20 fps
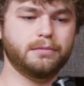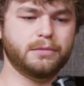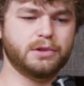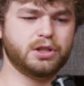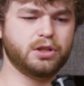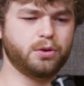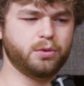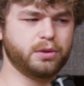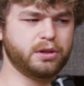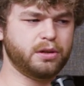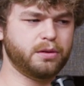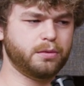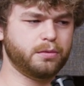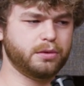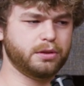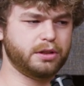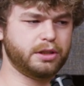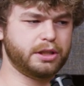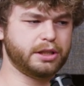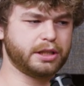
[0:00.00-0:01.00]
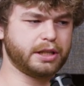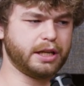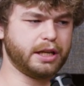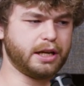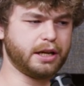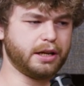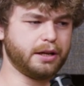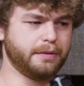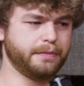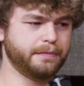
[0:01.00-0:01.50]
So we're just
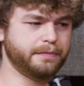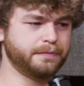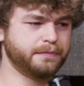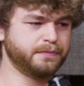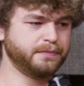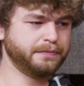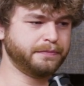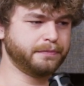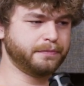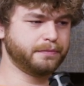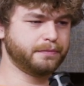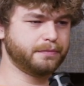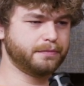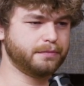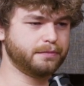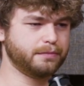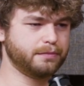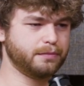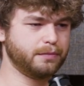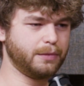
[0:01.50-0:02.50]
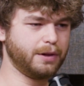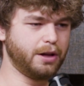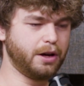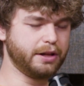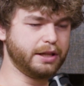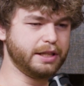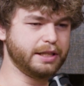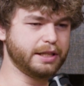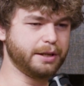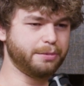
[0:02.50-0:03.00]
gonna,
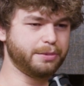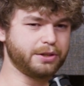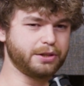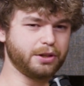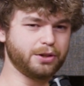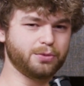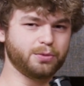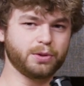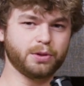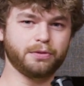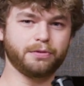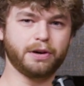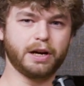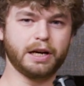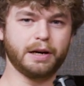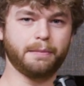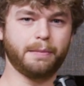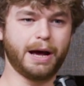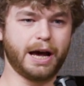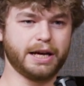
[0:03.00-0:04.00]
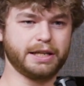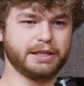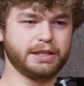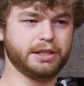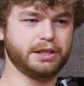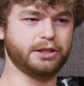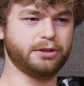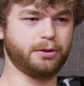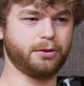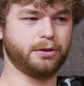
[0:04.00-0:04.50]
on these episodes, we'll find a
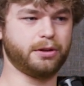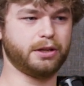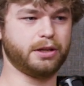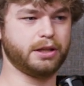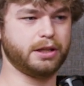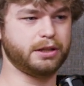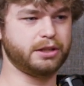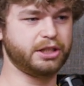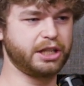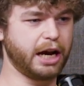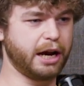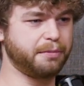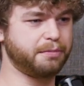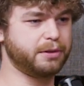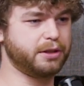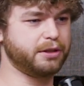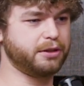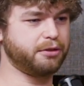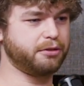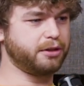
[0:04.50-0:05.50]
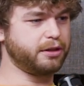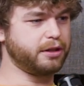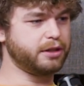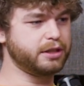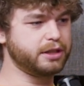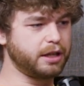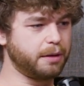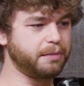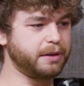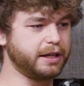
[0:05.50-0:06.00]
passage or a chapter or
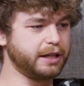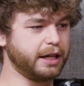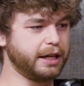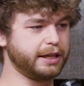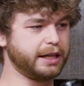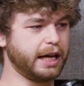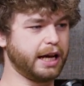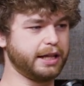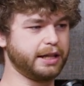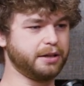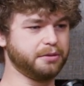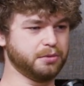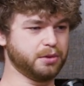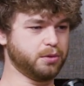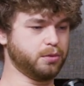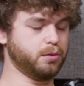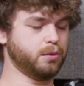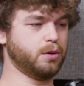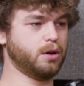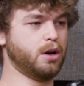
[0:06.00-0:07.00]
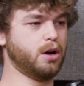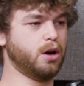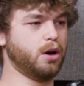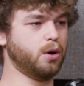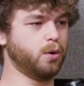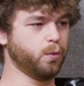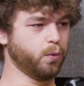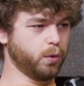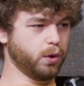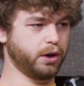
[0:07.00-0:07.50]
something like that we'll
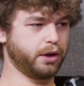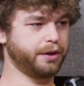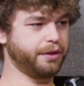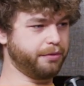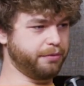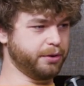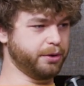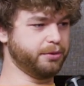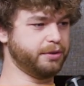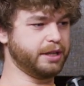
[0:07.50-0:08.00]
work through